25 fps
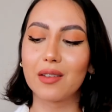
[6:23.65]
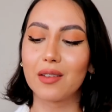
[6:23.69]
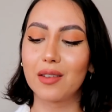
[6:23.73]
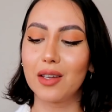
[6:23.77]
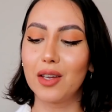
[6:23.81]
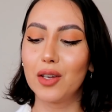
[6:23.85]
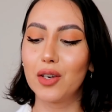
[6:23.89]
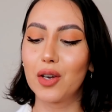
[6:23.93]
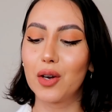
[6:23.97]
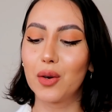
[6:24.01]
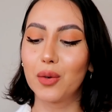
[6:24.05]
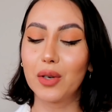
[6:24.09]

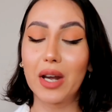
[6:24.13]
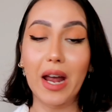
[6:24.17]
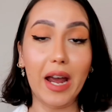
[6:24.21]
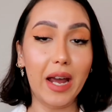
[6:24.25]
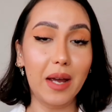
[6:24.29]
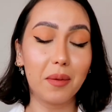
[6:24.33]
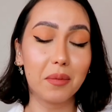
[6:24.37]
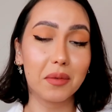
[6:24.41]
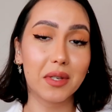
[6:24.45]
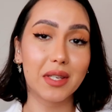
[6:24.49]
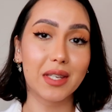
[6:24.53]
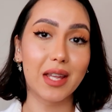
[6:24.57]
you know,
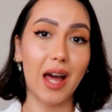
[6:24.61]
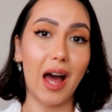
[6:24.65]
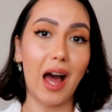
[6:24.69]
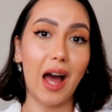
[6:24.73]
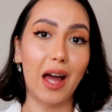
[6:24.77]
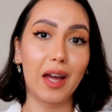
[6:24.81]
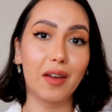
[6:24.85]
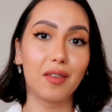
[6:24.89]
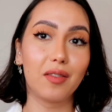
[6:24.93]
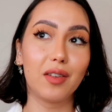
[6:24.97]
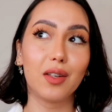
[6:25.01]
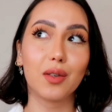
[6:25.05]
names.
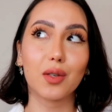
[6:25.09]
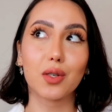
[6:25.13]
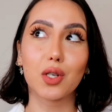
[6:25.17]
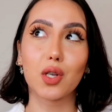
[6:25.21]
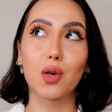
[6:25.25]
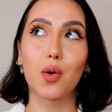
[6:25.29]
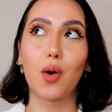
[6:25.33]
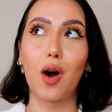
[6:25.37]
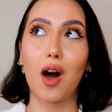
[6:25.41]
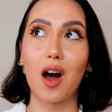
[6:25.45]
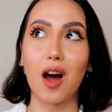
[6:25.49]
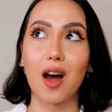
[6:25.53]
I feel
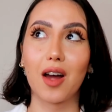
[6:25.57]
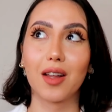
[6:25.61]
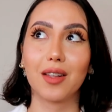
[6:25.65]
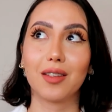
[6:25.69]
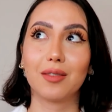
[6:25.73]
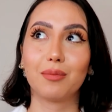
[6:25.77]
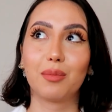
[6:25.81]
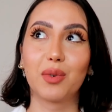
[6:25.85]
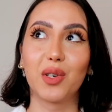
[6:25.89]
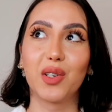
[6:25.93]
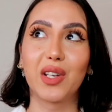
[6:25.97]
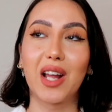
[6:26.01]
so
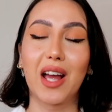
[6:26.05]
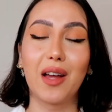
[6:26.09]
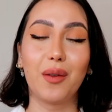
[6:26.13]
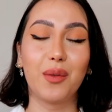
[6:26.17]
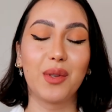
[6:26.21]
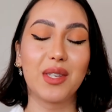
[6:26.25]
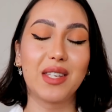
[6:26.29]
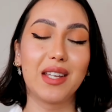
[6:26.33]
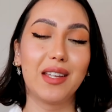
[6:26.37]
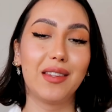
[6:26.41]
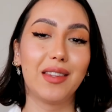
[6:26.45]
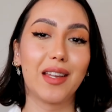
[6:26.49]
odd
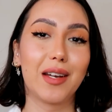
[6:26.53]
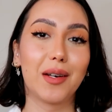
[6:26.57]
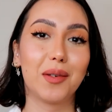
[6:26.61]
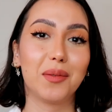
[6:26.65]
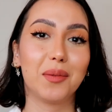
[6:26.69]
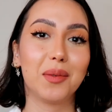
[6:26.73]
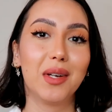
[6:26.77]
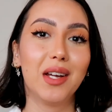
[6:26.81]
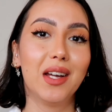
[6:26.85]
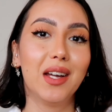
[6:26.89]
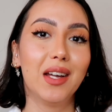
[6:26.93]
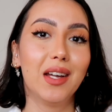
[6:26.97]
pronouncing
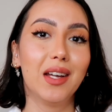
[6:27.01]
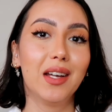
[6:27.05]
them